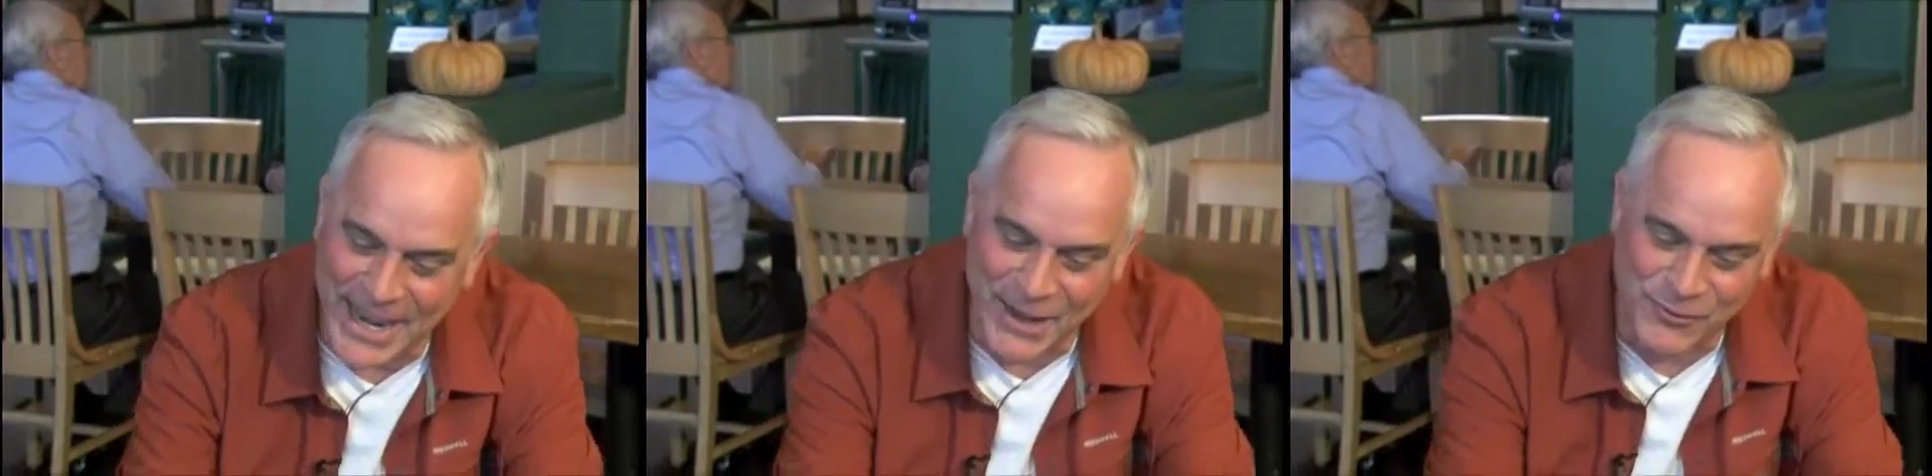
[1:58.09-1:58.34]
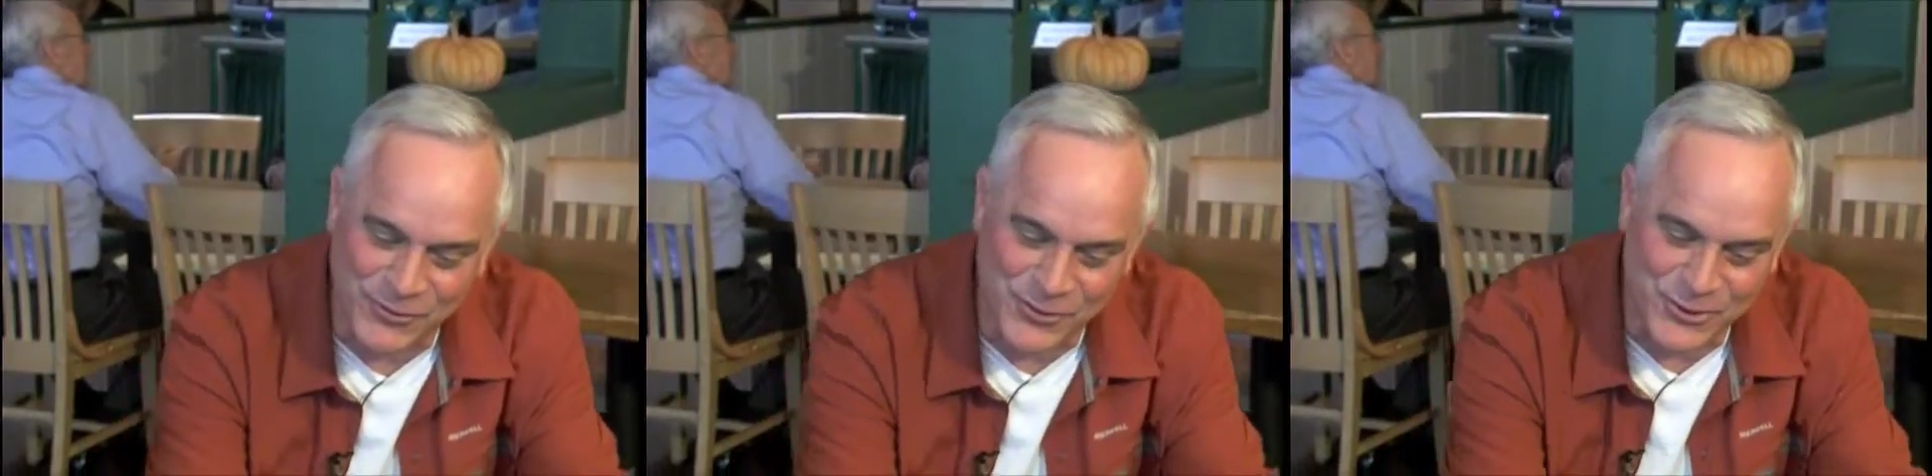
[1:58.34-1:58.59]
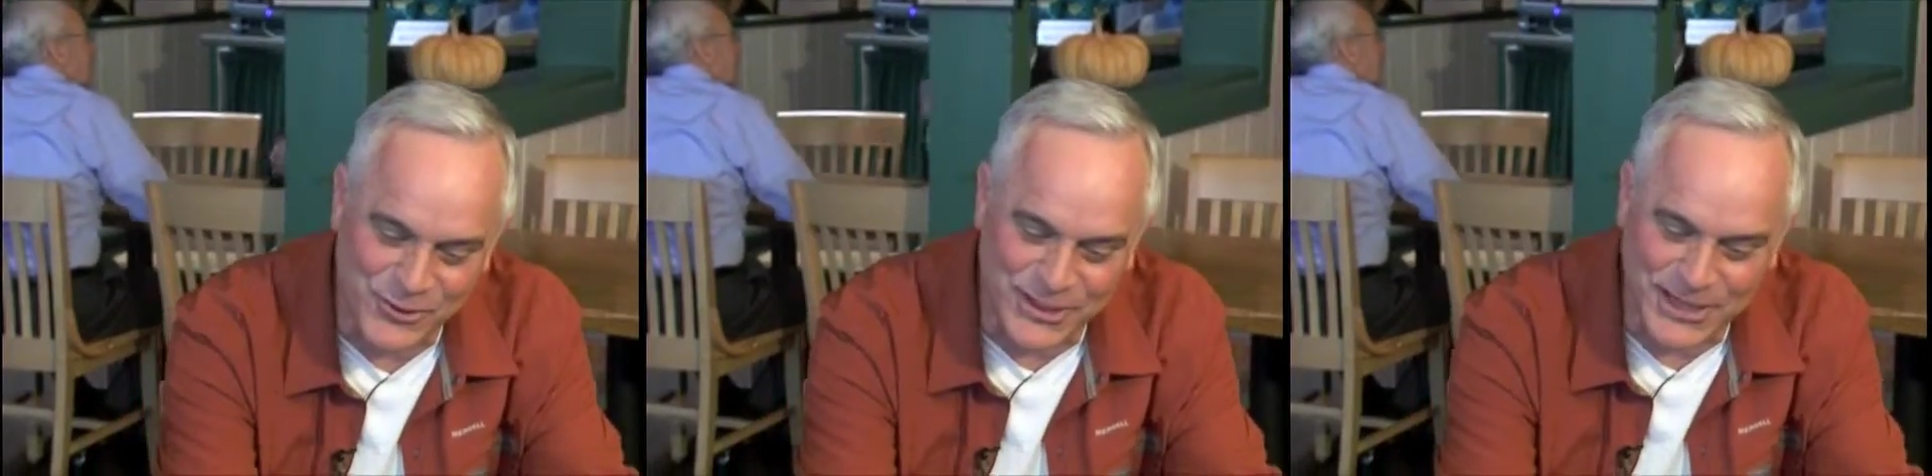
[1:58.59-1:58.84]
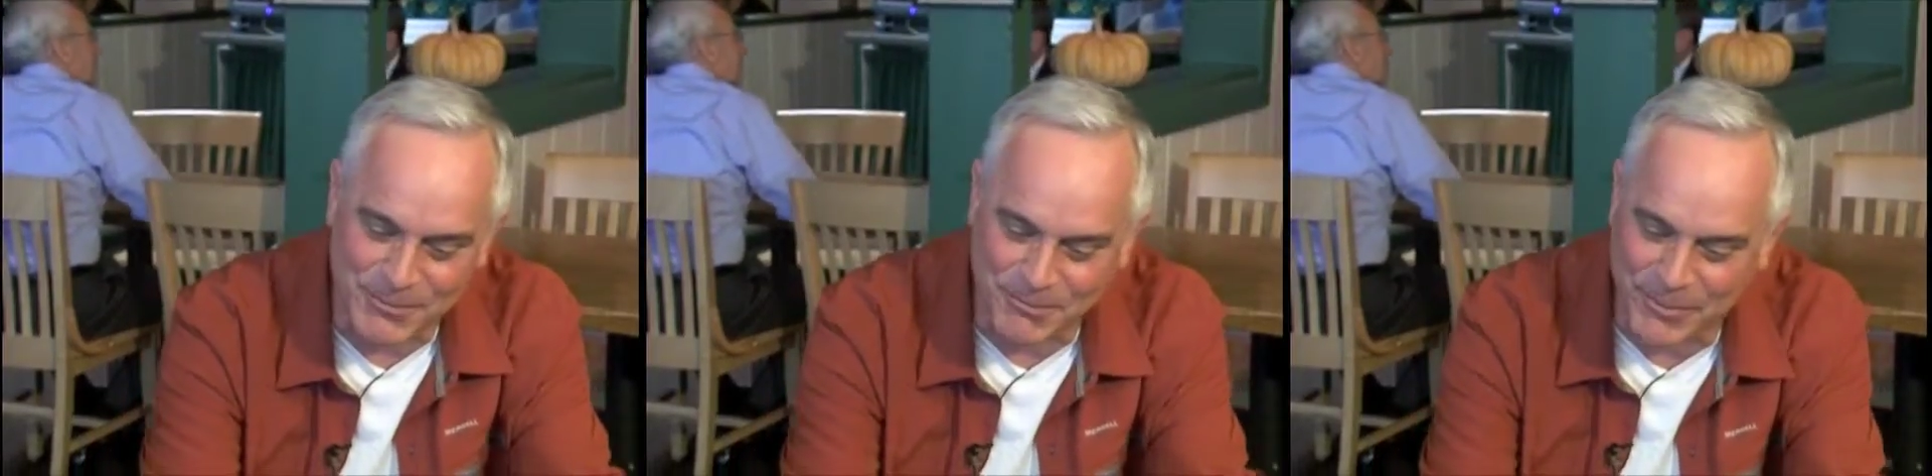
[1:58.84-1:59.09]
if you
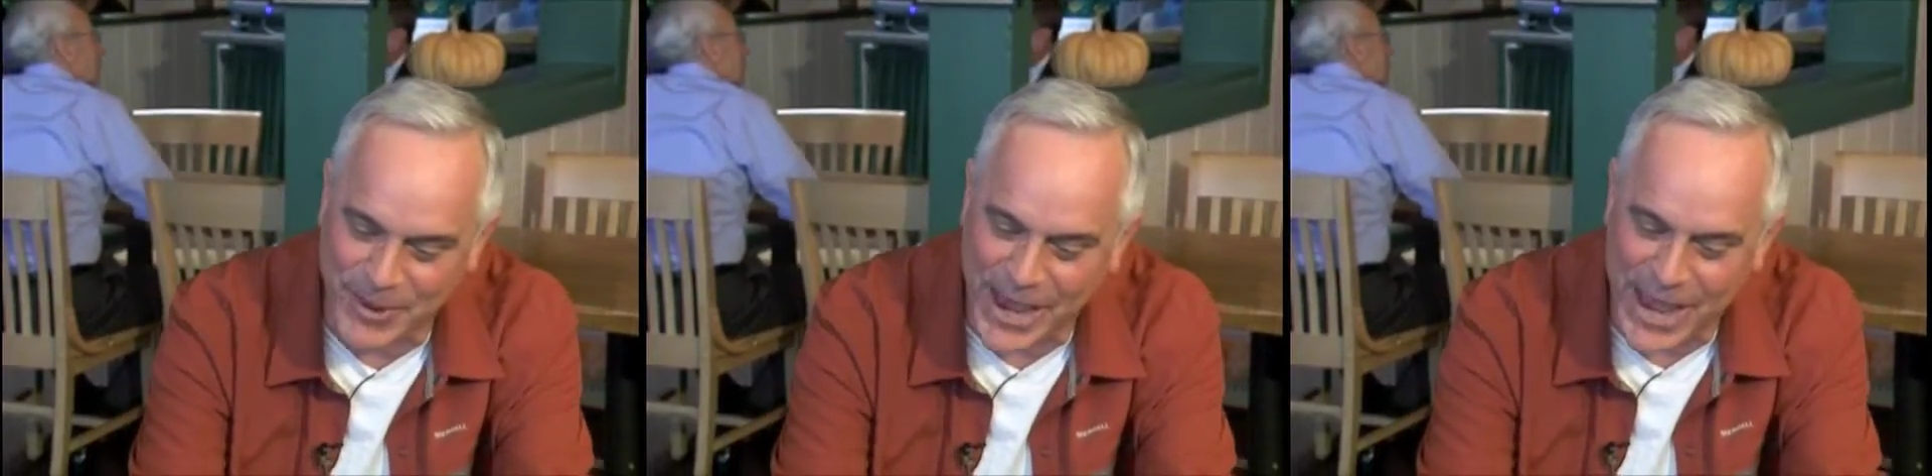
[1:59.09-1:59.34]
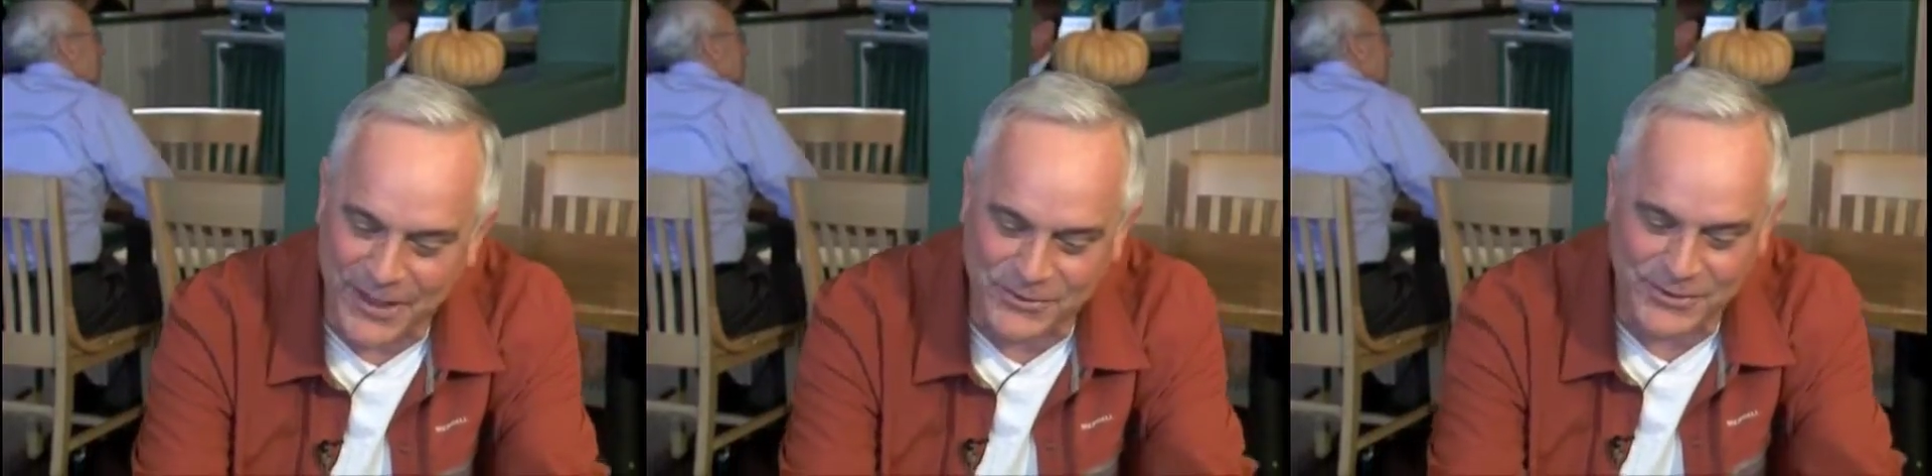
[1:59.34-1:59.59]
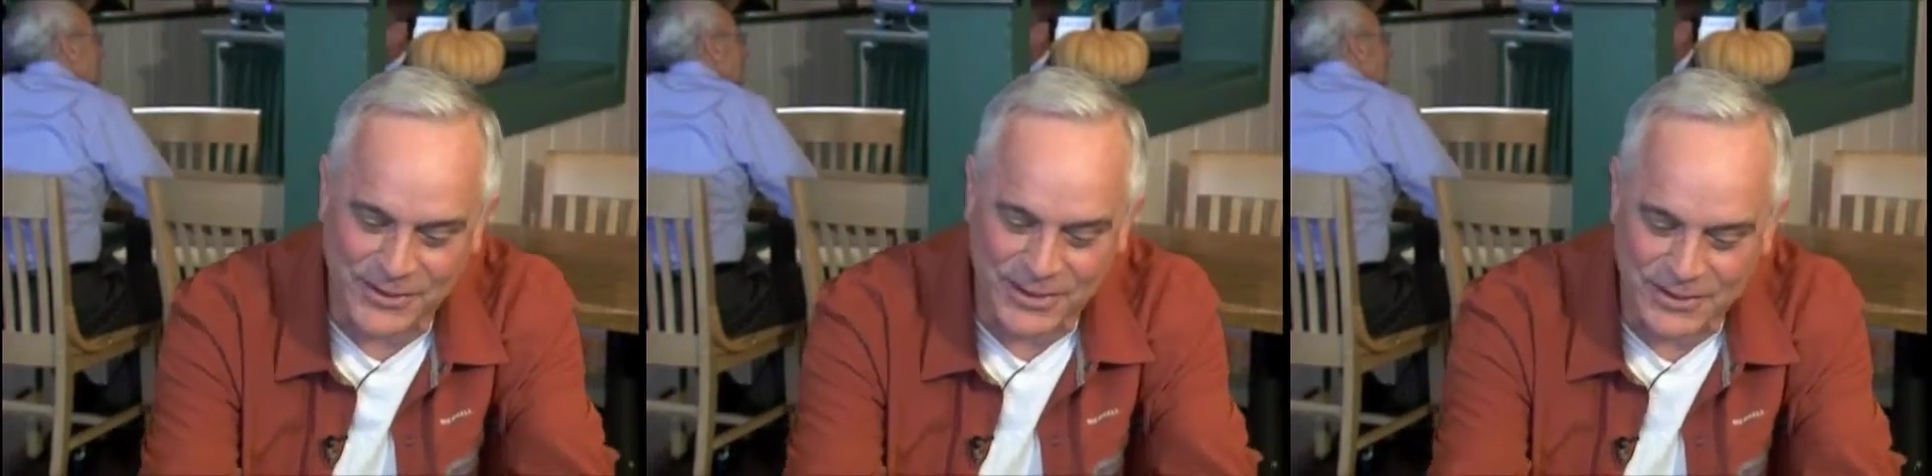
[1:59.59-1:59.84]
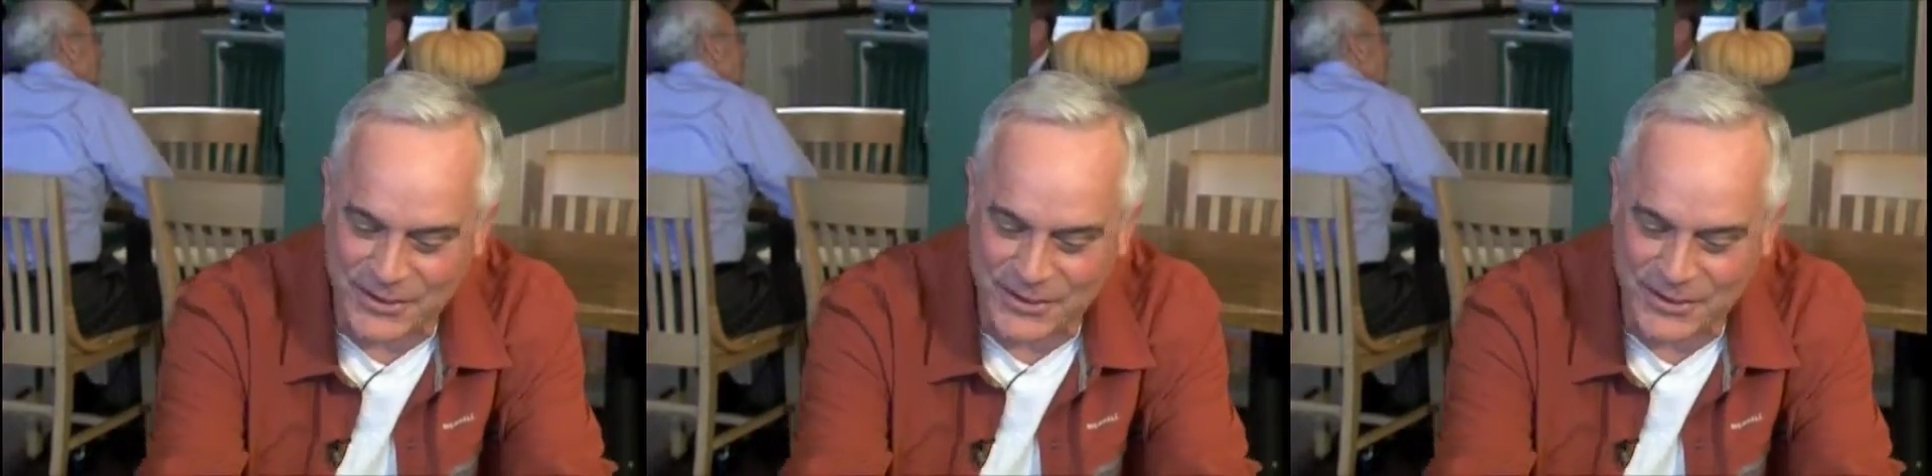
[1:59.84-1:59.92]
get past